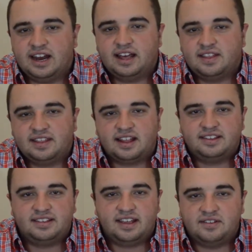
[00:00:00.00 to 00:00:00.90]
and I think
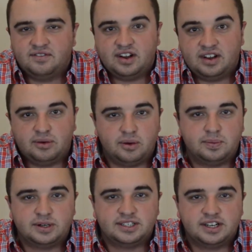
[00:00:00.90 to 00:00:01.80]
that's very cool,
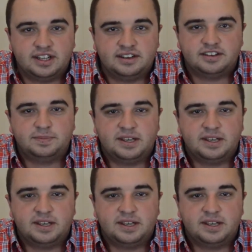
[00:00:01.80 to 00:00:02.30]
personally, just